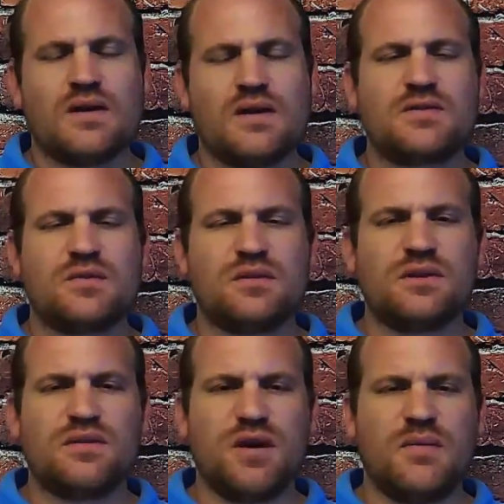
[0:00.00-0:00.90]
There's one
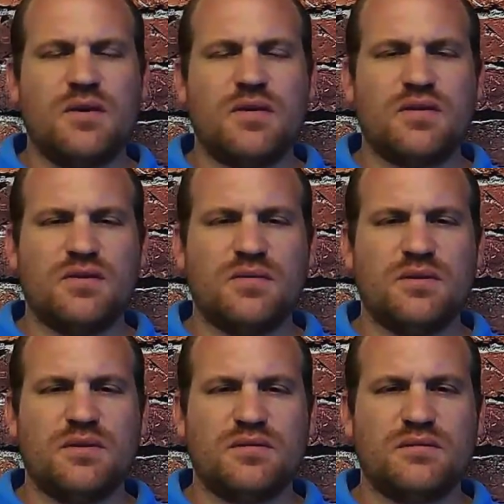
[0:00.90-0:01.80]
thing great about
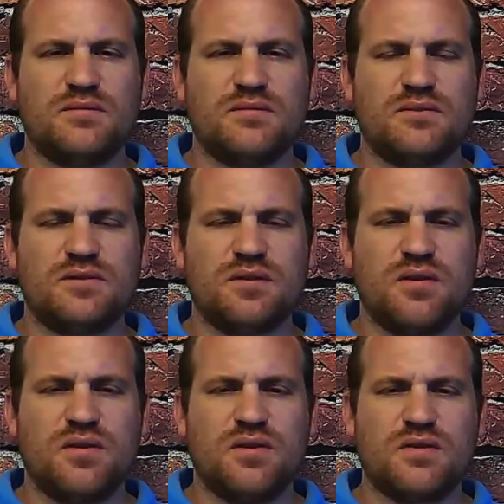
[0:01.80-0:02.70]
Cuban
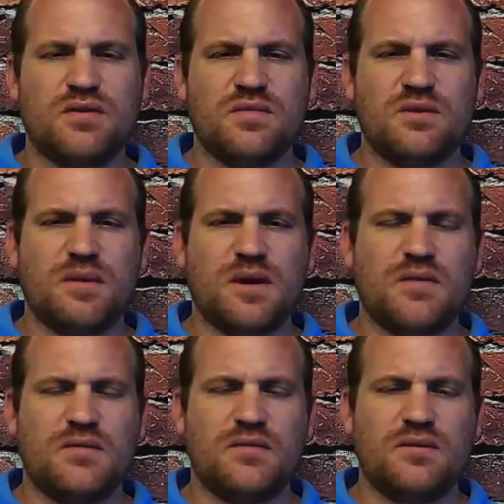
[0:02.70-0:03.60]
cigars and Cuban
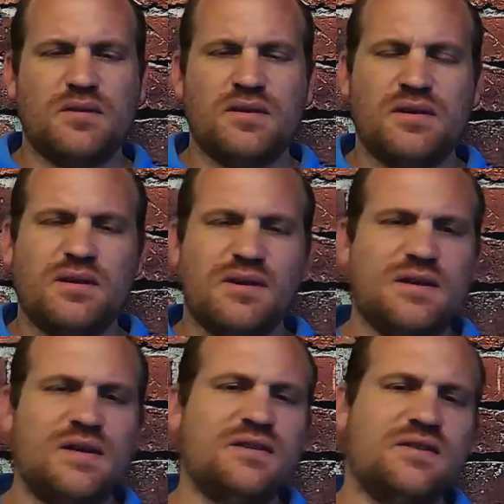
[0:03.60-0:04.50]
tobacco
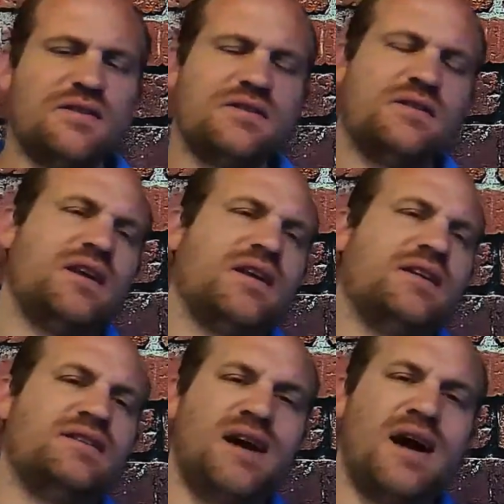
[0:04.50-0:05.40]
is that it's just
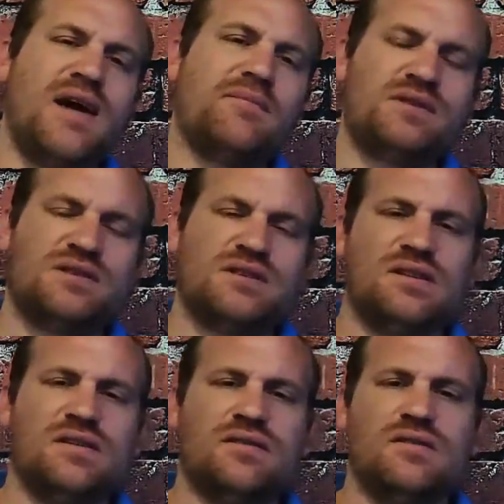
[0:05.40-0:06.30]
like a time
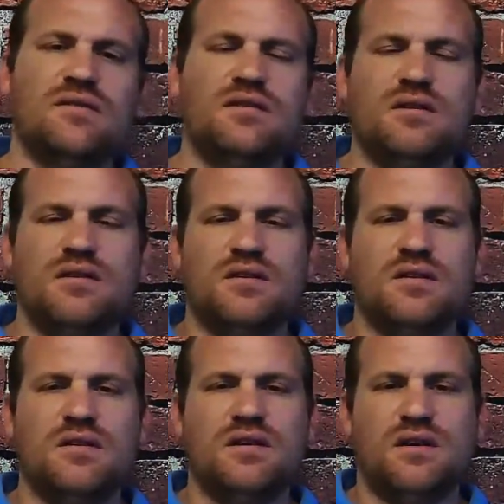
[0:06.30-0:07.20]
machine
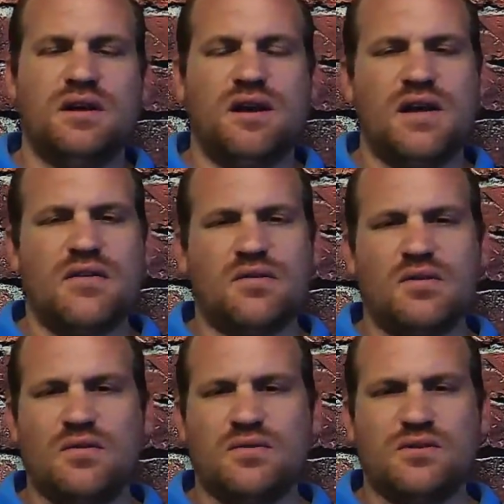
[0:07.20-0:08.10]
in
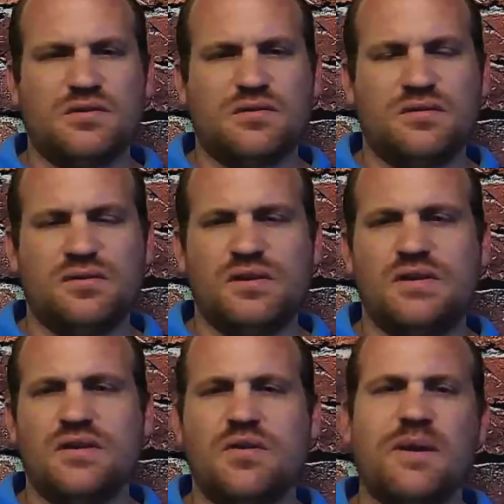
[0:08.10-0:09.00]
agriculture. You
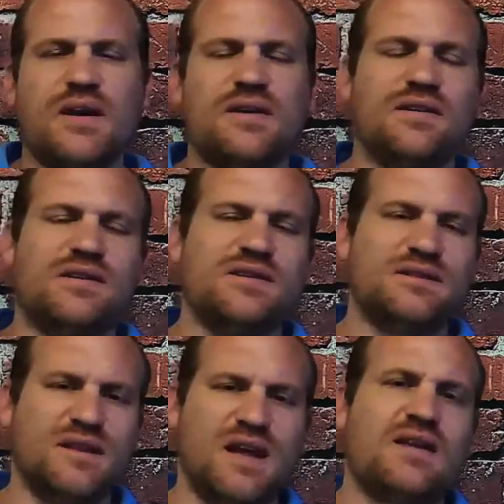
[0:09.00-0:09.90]
get to go back to
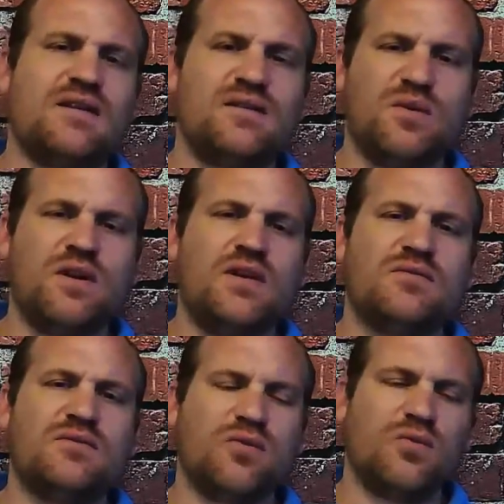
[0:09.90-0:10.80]
exactly the way
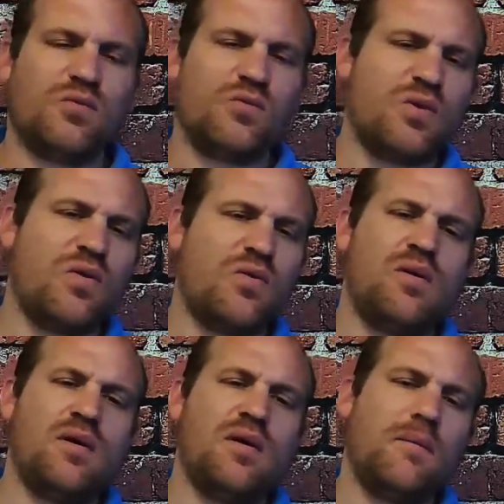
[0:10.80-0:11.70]
it was
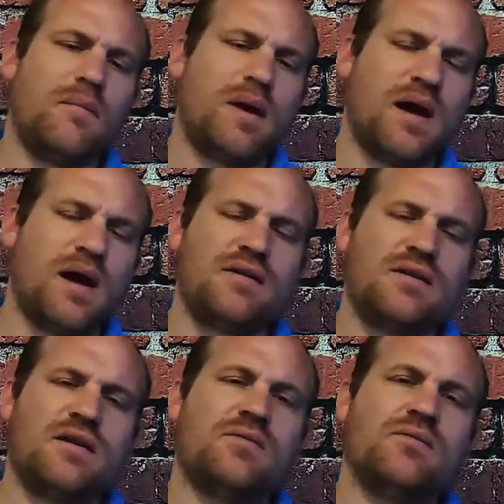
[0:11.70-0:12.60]
grown,
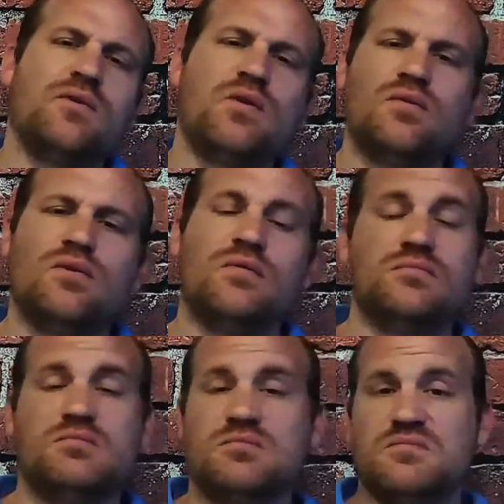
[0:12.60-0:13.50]
packed, and rolled
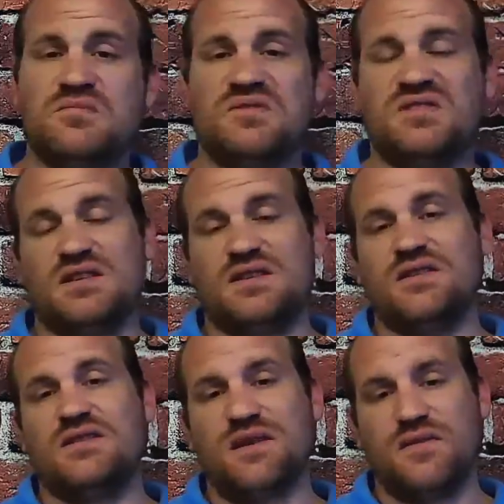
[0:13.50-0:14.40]

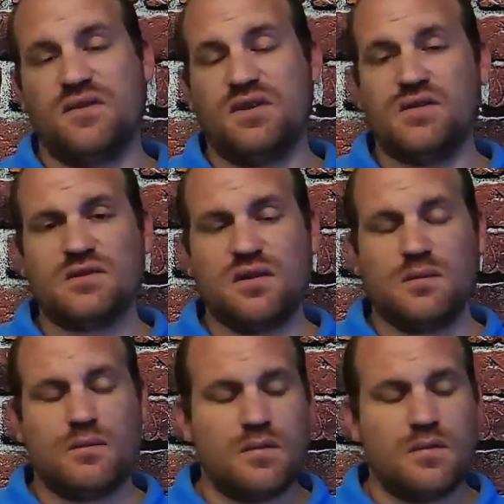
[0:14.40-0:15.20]
60, 70 years ago.